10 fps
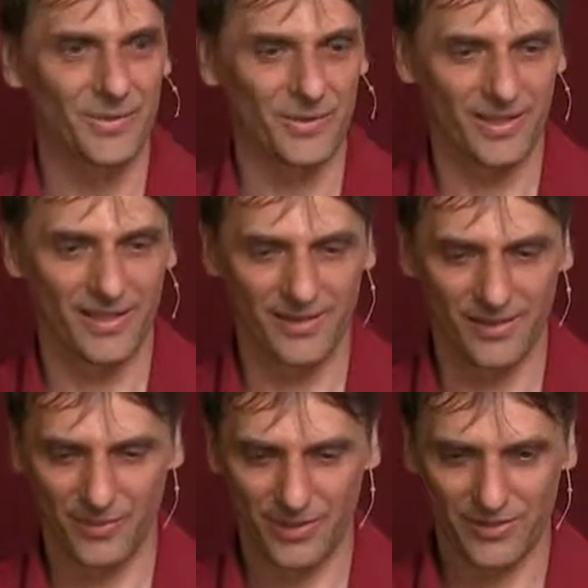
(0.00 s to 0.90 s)
okay, I
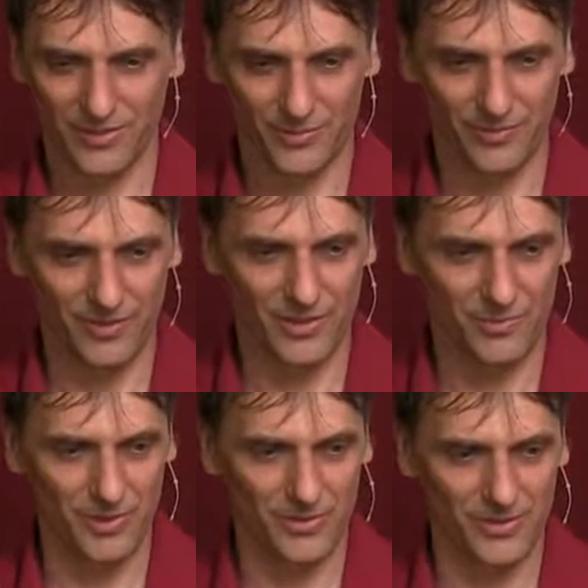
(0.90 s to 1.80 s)
think we should finish
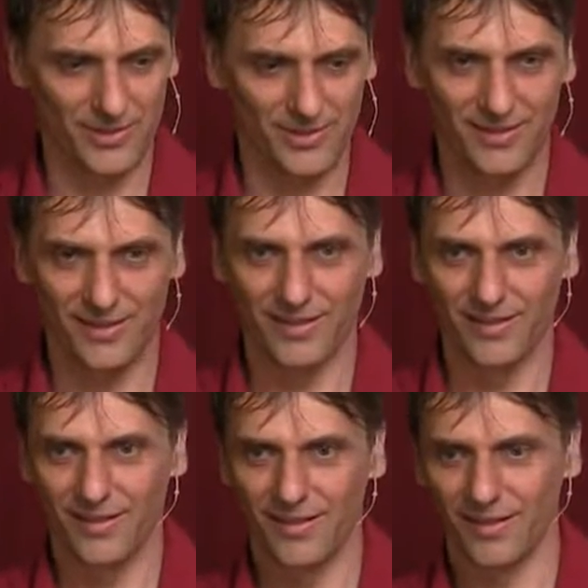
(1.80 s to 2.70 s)
because
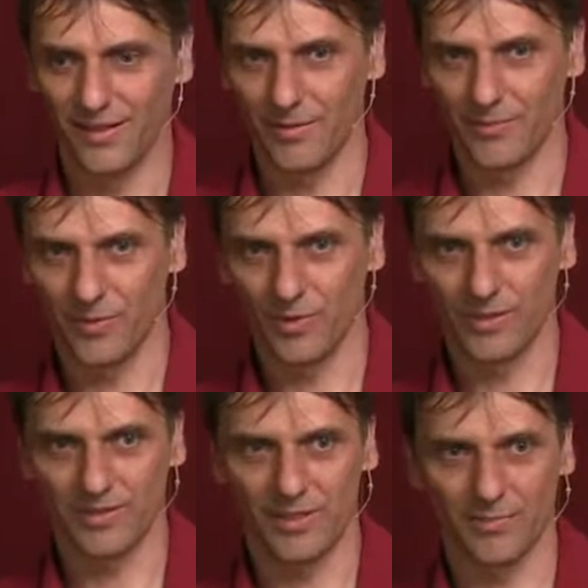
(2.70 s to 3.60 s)
I am over
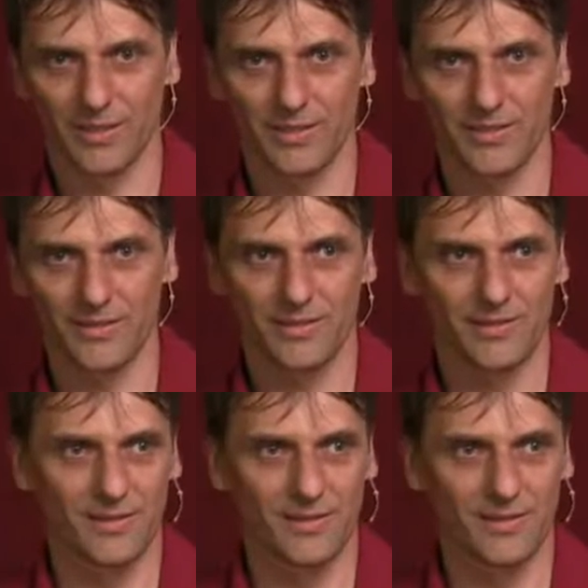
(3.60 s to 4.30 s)
time, I guess.